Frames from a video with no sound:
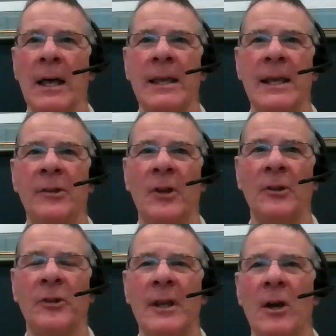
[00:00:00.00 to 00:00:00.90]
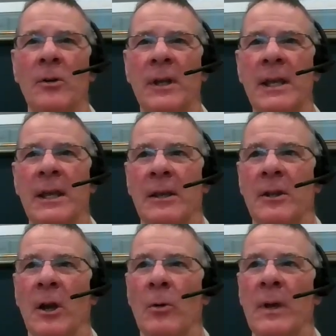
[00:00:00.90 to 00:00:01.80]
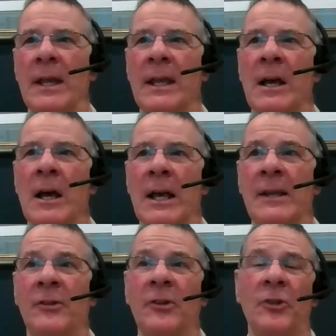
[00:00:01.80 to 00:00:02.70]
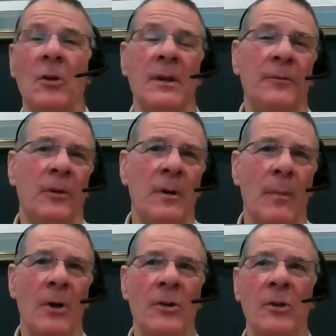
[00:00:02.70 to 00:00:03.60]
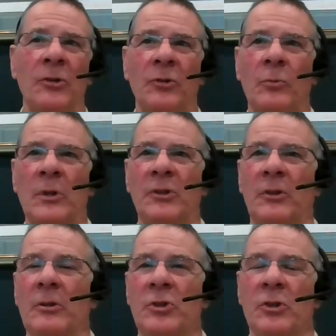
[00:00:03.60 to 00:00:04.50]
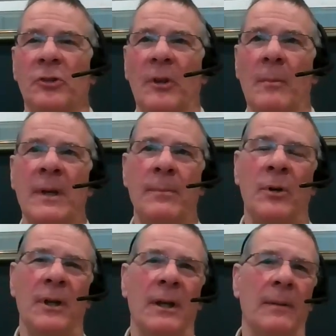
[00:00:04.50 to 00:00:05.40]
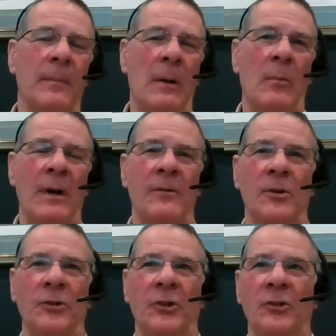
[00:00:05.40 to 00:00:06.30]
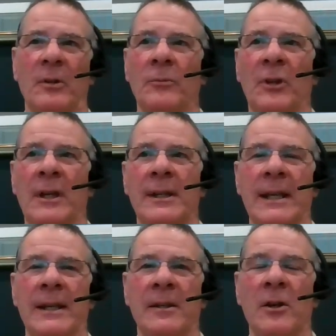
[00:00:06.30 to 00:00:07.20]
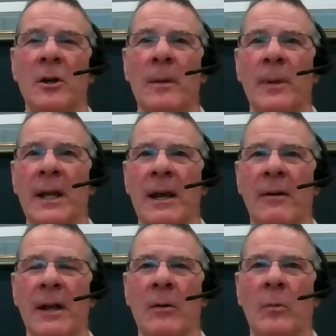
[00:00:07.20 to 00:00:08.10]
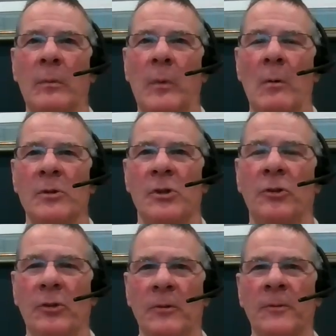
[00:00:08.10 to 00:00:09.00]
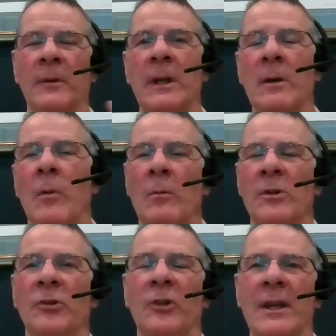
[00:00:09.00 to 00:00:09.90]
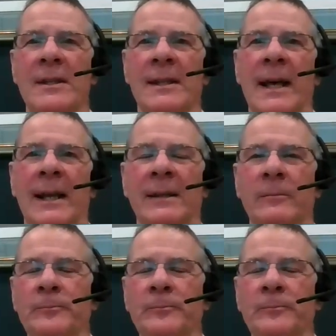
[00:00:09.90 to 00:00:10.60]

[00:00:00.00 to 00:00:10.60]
He's asking Odie, is this only for remote use? Should somebody put one of your systems in an urban area? What would you say to that?